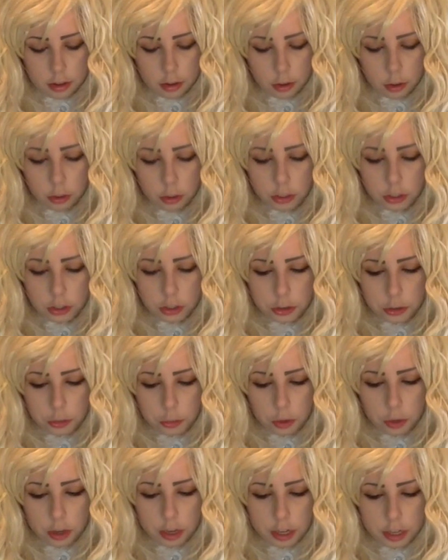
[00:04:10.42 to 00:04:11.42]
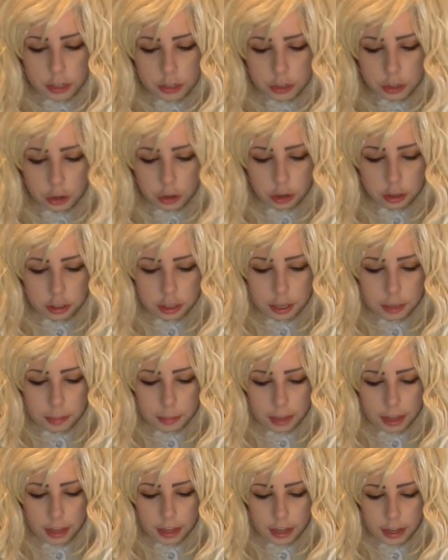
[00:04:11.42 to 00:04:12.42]
Also, what is your
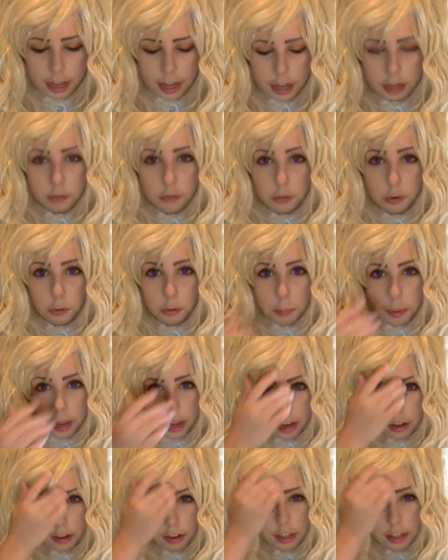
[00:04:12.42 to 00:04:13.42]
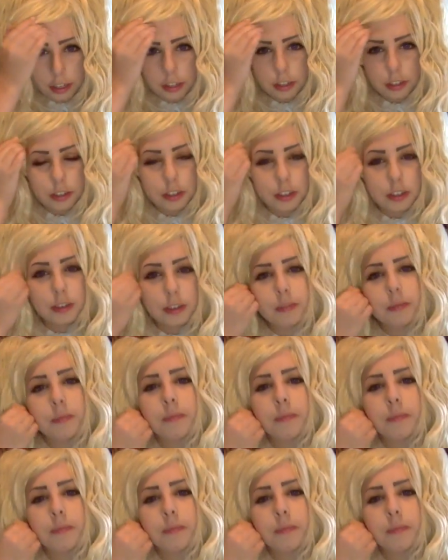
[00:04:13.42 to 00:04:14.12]
OTP out of all pairings?